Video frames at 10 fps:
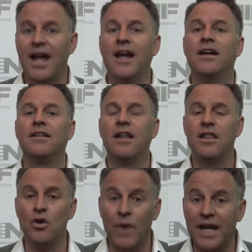and
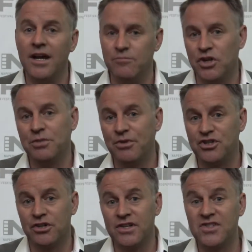the weight of multiple journeys